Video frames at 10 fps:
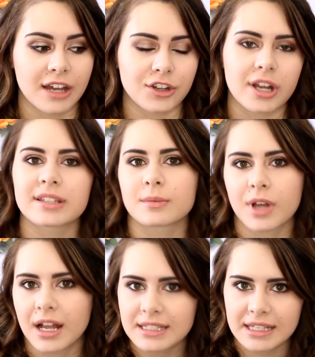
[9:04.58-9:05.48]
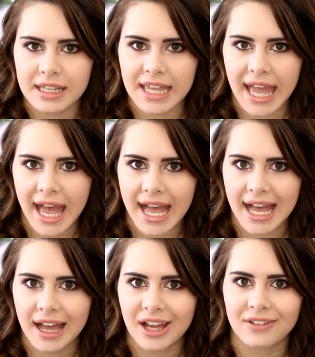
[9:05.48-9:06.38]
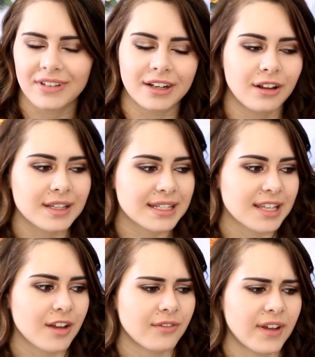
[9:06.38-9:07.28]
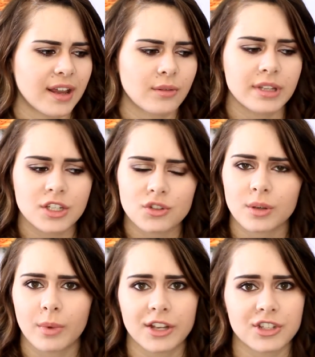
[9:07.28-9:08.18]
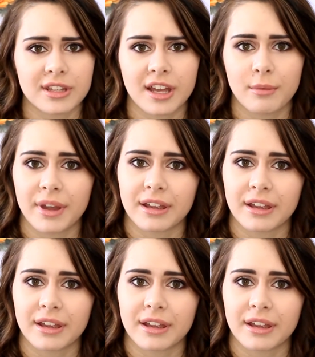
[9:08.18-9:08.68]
other custom content that they have and all this stuff, and I really enjoyed watching them.